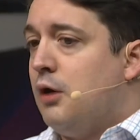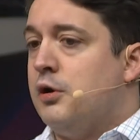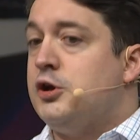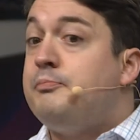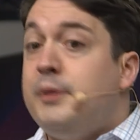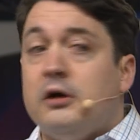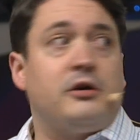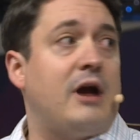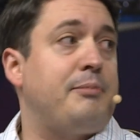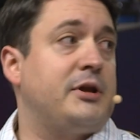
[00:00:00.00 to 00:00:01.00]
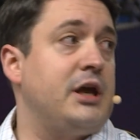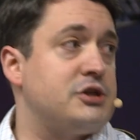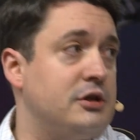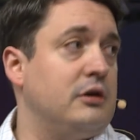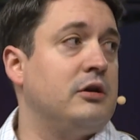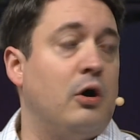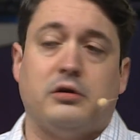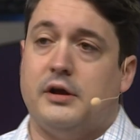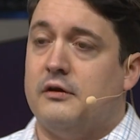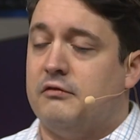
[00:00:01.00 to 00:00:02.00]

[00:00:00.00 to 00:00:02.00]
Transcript: where you build your application locally.